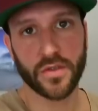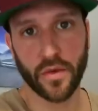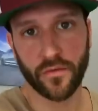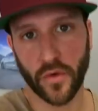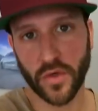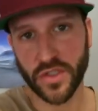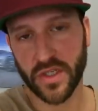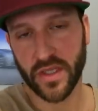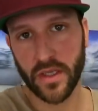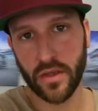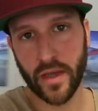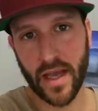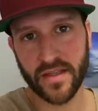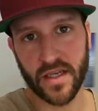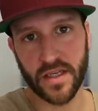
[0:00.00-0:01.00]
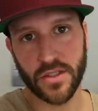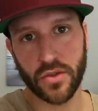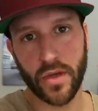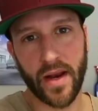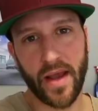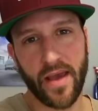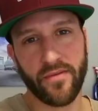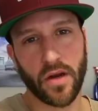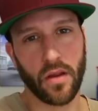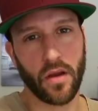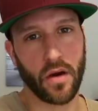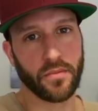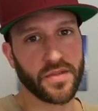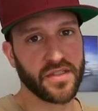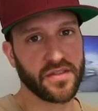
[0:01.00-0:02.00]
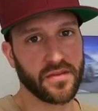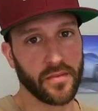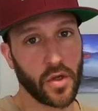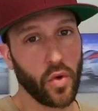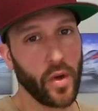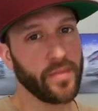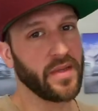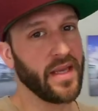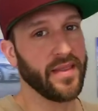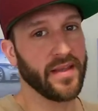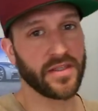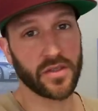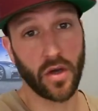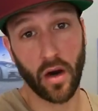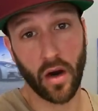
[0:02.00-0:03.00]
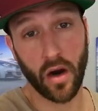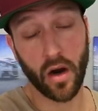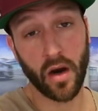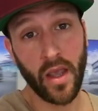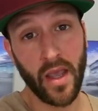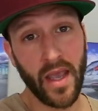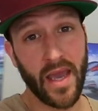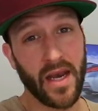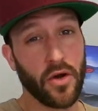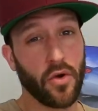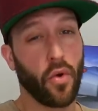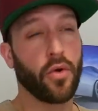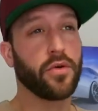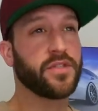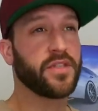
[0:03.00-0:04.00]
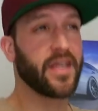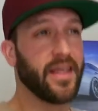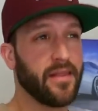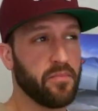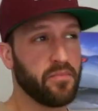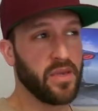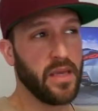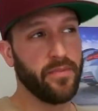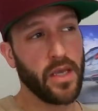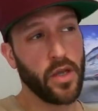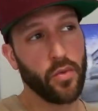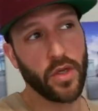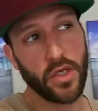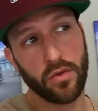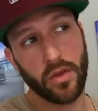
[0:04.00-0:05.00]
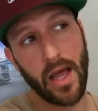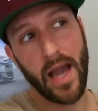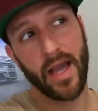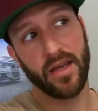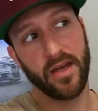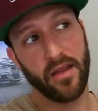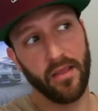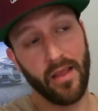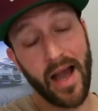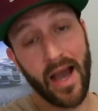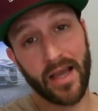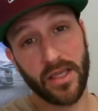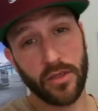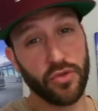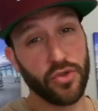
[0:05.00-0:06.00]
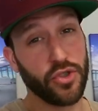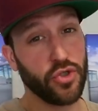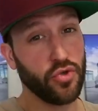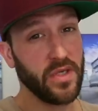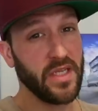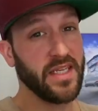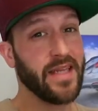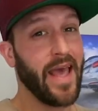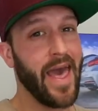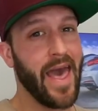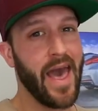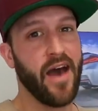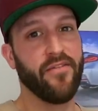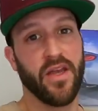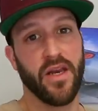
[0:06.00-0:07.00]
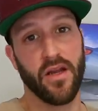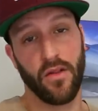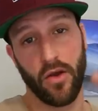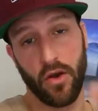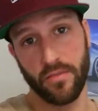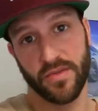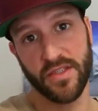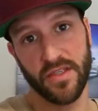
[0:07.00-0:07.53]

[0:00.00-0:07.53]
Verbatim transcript: So unfortunately you guys, I do not have an alarm system equipped in this car. And in order to get the beeping when you lock and unlock, you do need to have an alarm